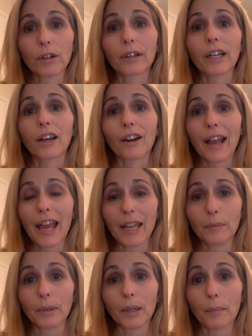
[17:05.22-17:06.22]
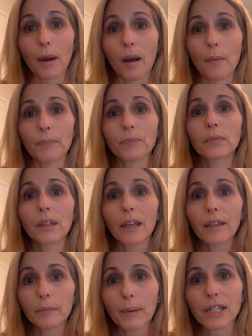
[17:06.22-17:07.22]
a career and be a mom,
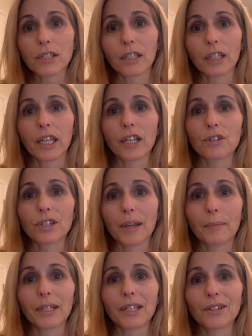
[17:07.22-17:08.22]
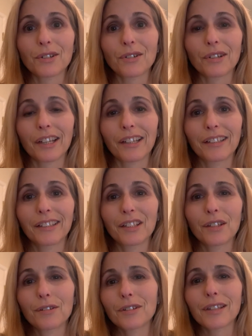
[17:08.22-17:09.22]
especially in the entertainment industry.
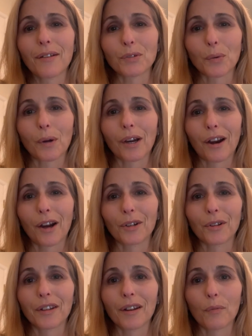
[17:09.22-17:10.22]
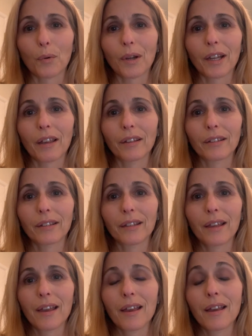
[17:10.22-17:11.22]
You just have to work harder than everyone else.
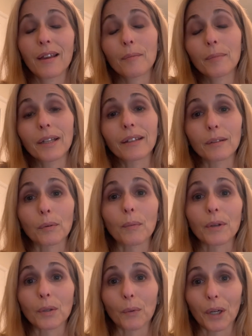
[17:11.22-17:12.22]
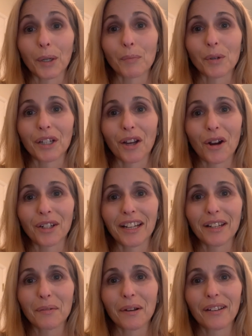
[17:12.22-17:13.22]
But as a woman, you're working pretty hard
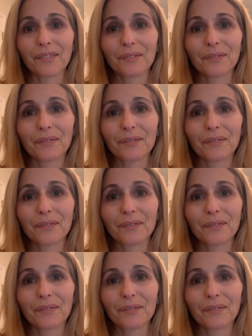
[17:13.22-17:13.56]
anyway.